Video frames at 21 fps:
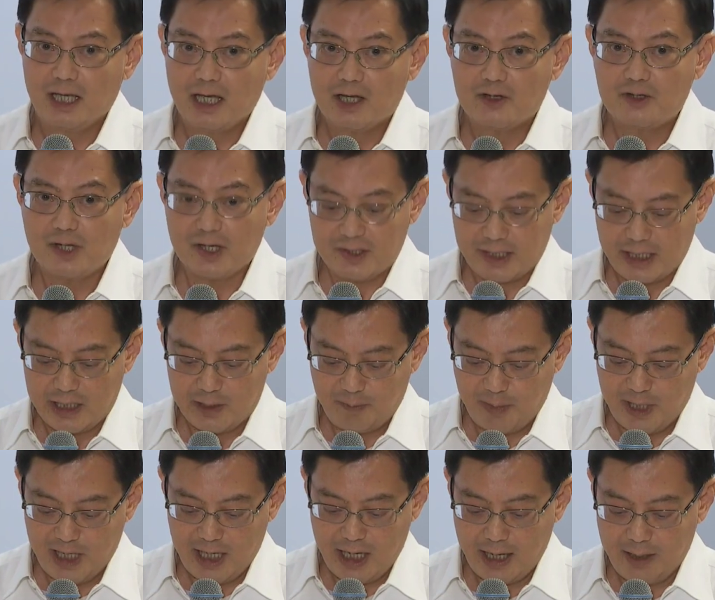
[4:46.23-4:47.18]
just as
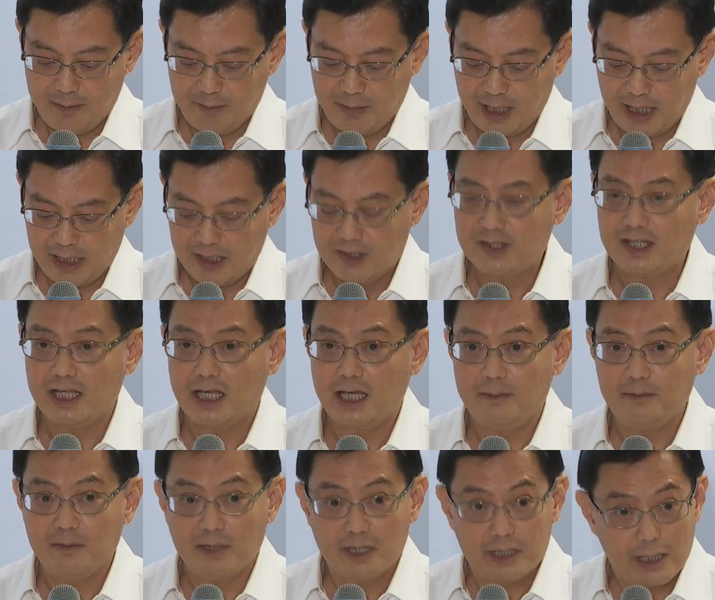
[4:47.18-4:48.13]
P M and his
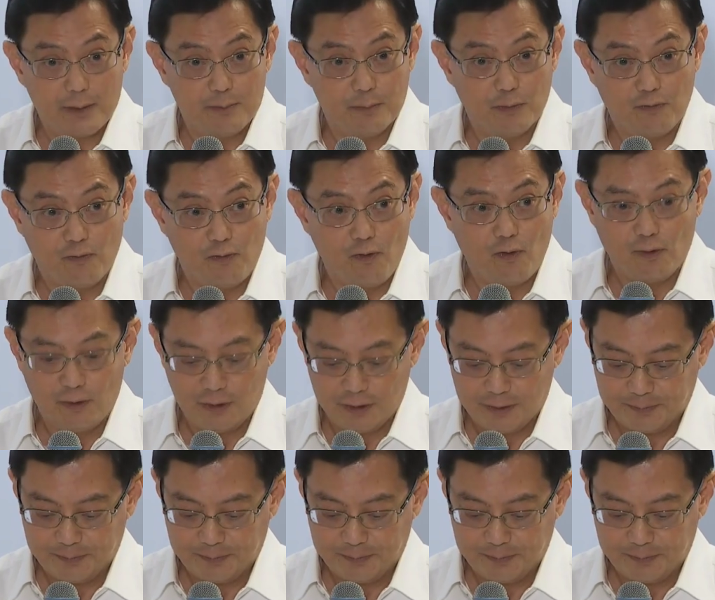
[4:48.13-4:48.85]
team did before.